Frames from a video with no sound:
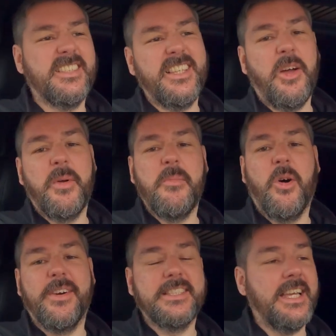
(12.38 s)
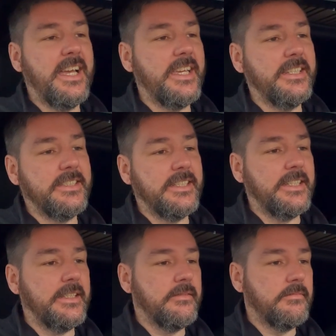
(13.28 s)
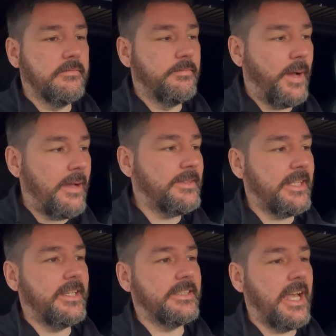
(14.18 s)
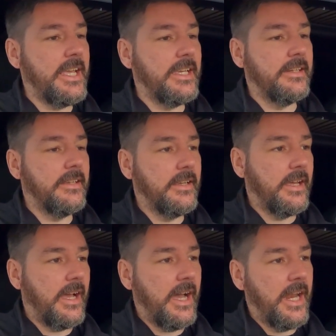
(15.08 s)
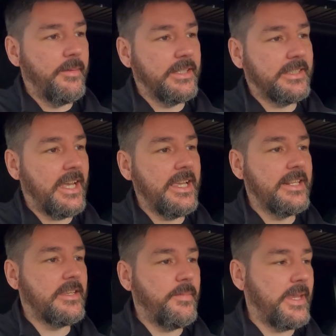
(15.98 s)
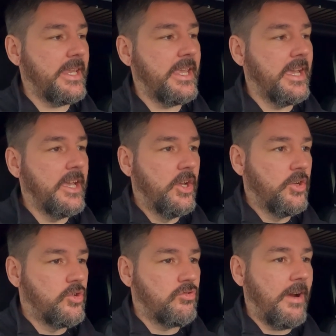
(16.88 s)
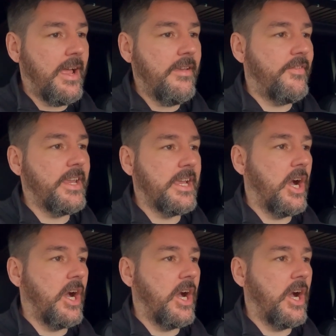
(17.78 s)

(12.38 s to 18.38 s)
a little bit more exciting, isn't it? But I'm still excited, and I'm excited to be driving